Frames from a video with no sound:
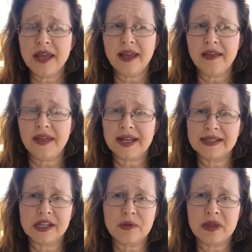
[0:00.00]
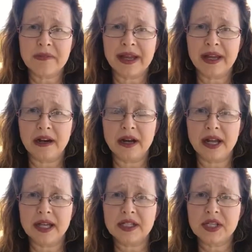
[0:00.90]
and that is going to be my
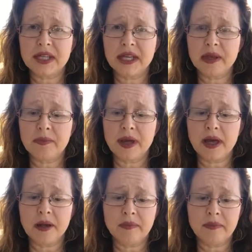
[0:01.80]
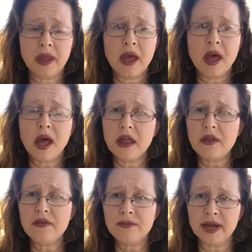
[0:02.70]
area to keep
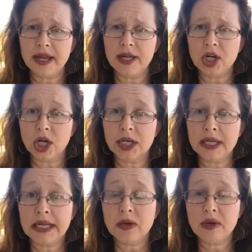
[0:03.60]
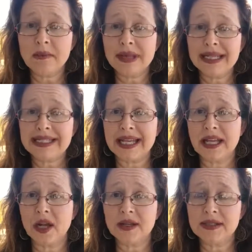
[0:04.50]
all of my gardening equipment
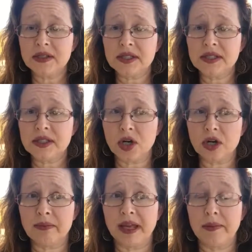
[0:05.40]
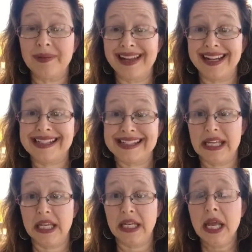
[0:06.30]
and also to start my plants
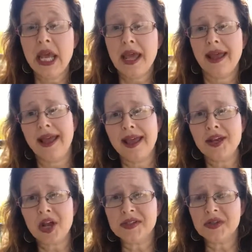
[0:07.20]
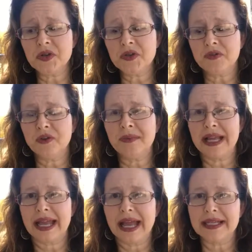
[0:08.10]
in, and also for my
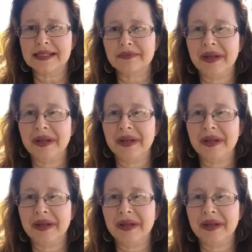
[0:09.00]
cats.